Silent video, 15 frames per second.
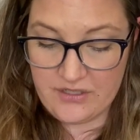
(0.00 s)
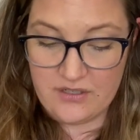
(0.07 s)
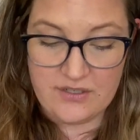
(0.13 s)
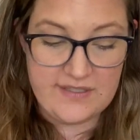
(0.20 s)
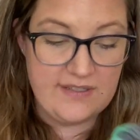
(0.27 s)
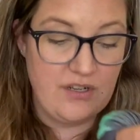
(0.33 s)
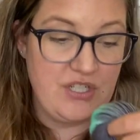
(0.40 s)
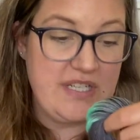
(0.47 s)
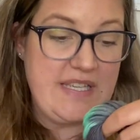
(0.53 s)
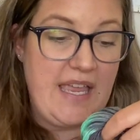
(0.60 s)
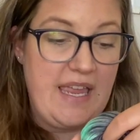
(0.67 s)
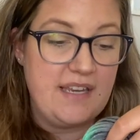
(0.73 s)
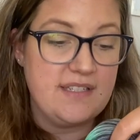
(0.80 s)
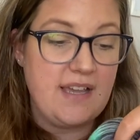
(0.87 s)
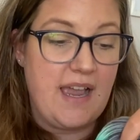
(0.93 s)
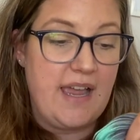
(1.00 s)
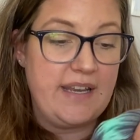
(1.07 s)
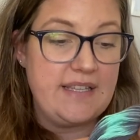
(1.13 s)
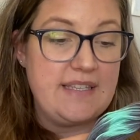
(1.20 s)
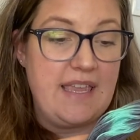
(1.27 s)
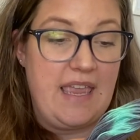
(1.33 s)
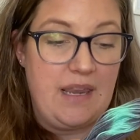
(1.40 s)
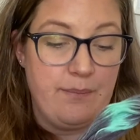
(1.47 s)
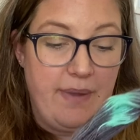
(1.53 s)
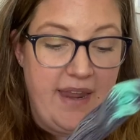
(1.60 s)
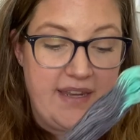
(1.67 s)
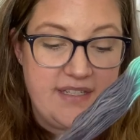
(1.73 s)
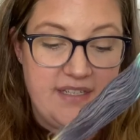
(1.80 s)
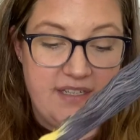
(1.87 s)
It's not just hand dyed, it's hand painted.